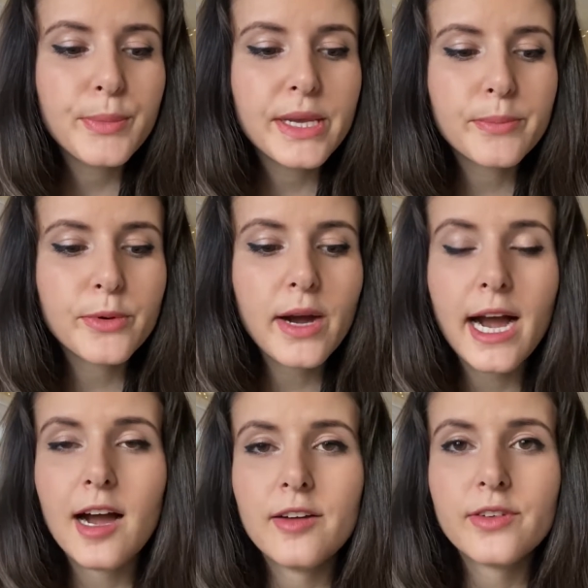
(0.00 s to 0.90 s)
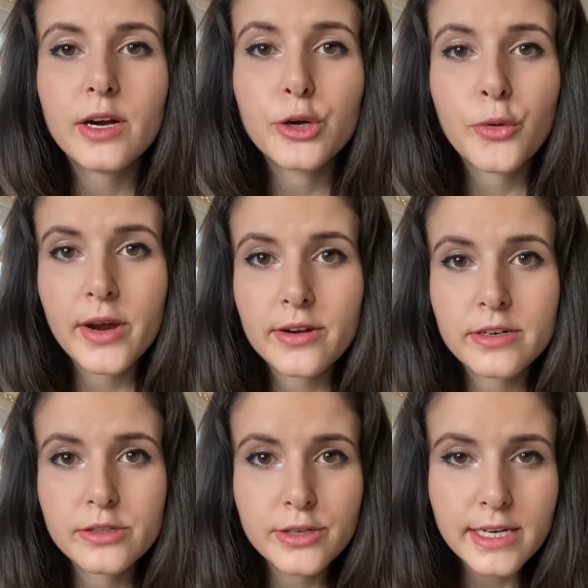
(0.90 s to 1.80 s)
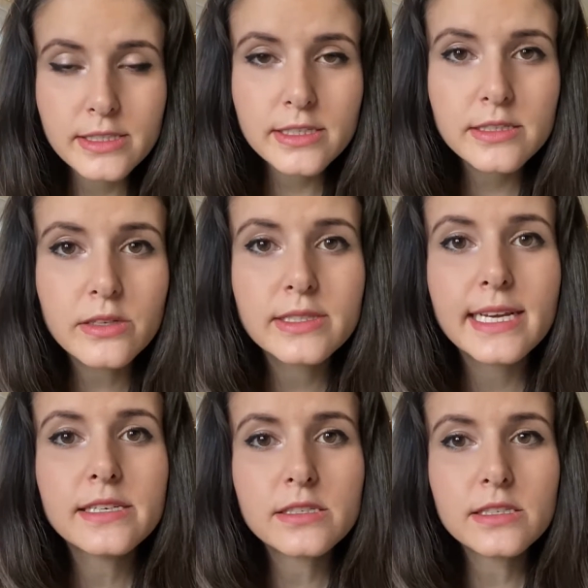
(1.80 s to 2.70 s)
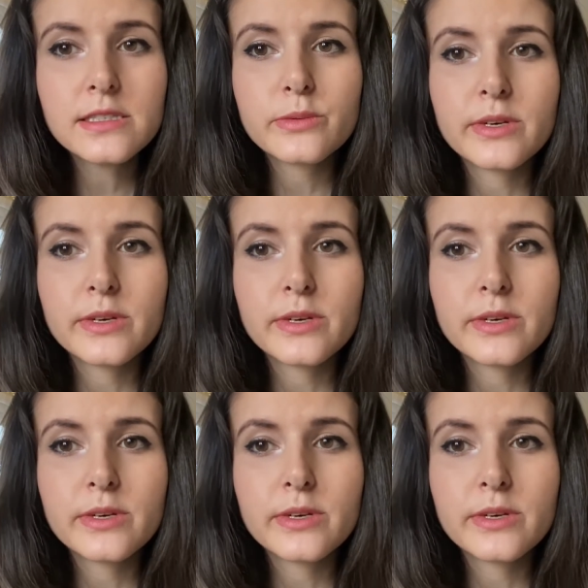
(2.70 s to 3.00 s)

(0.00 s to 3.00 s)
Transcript: people have greater trust associations